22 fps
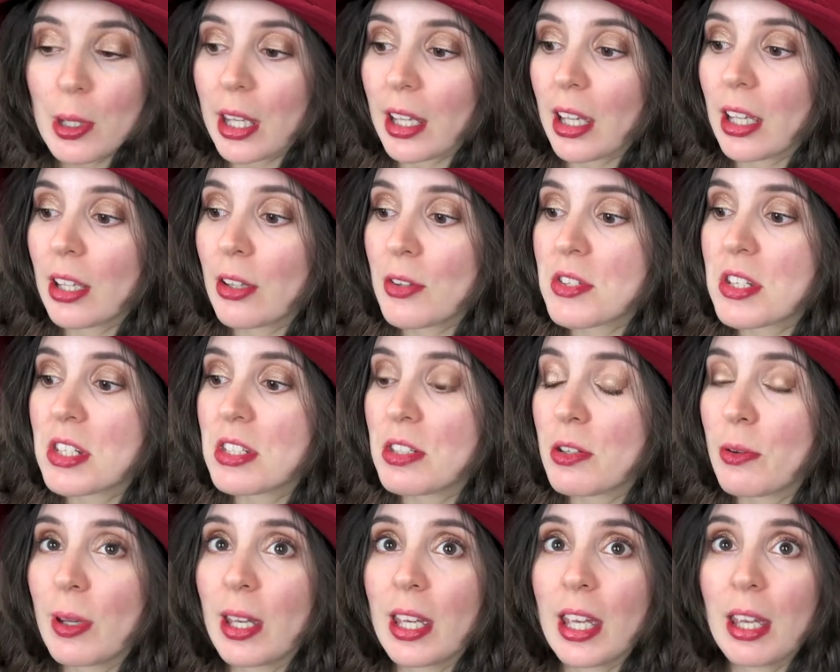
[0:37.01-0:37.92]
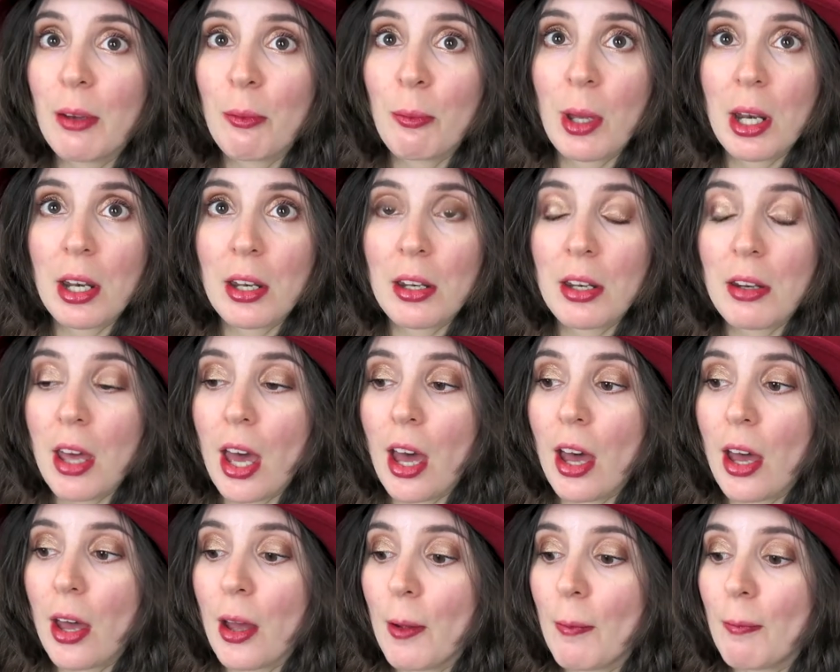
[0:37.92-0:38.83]
like I used to do it when
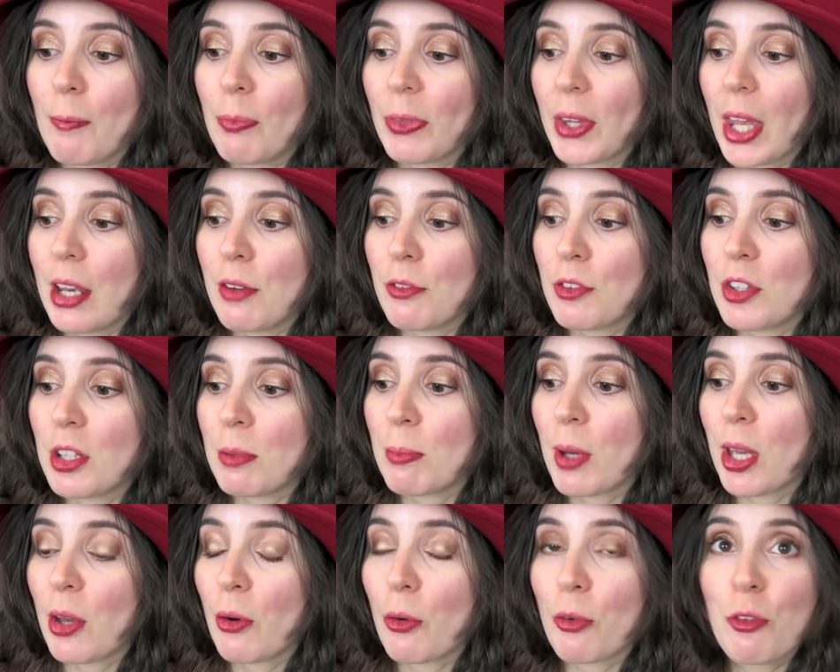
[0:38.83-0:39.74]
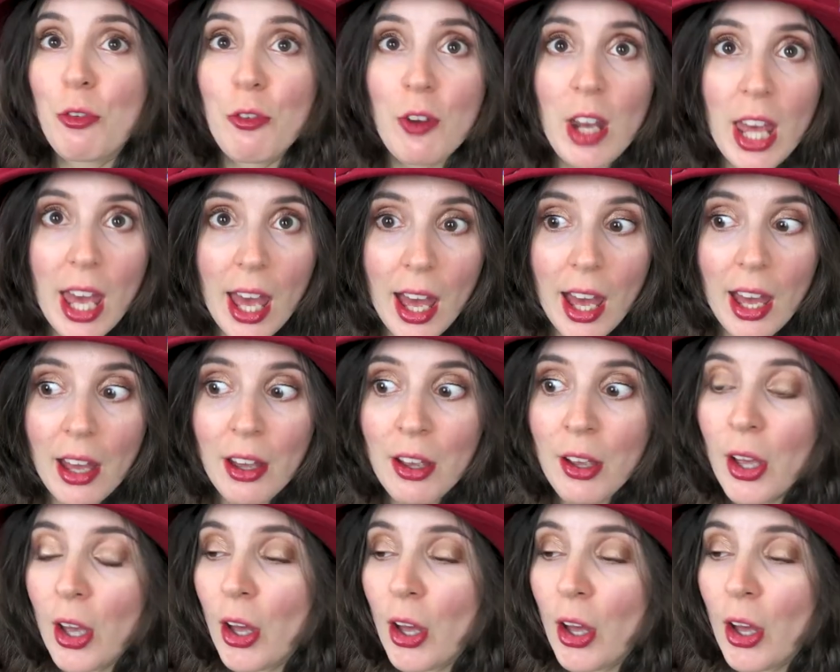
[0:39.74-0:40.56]
I lived in my old flat,